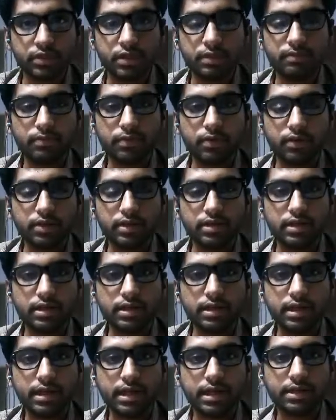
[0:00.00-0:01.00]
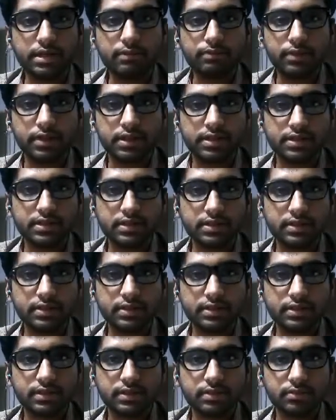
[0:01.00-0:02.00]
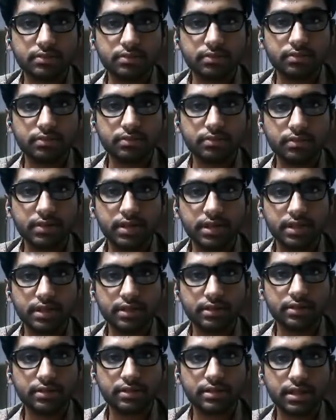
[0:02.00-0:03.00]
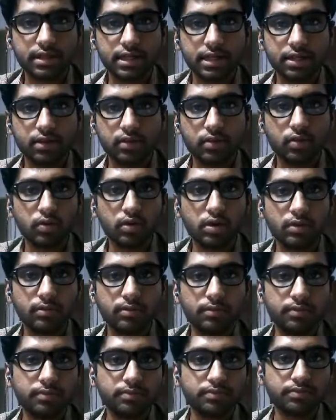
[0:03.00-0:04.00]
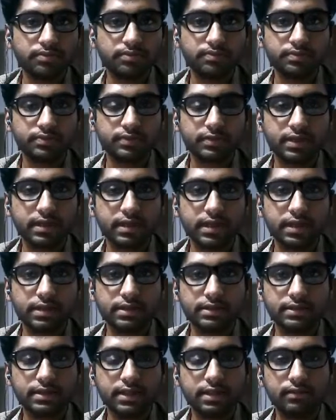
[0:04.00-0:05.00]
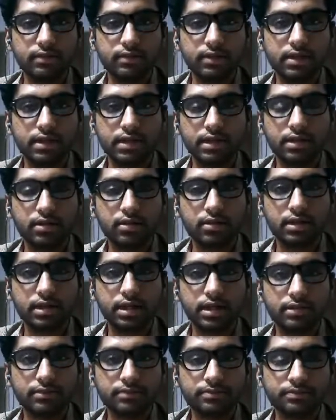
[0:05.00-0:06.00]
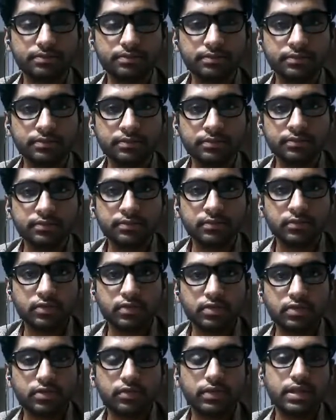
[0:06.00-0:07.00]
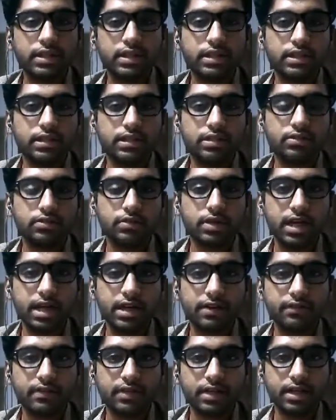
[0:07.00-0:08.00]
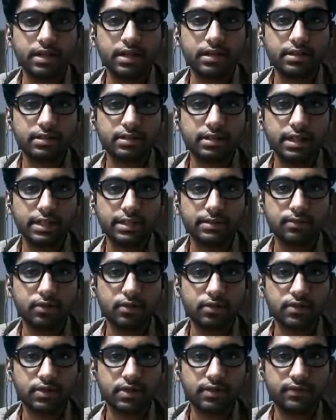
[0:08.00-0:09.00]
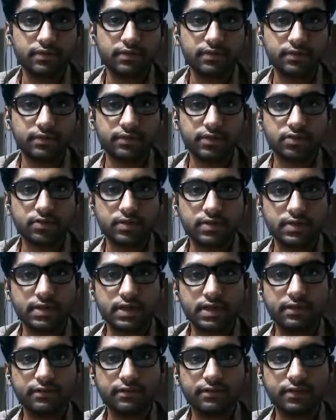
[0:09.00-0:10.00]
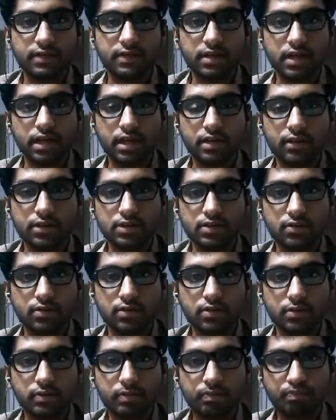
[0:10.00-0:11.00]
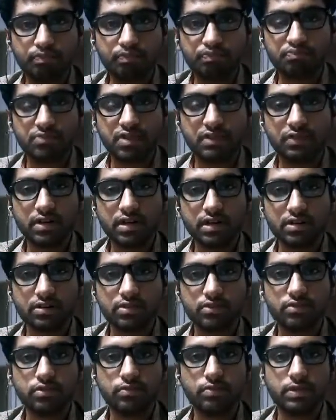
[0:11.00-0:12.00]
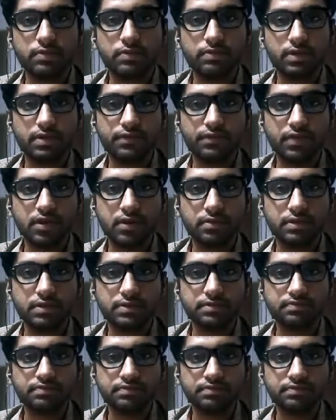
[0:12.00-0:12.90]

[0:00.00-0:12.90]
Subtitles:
important and precious materials like gold and silver and all that. So we needed to have that explosive which was safe and also the work could be performed.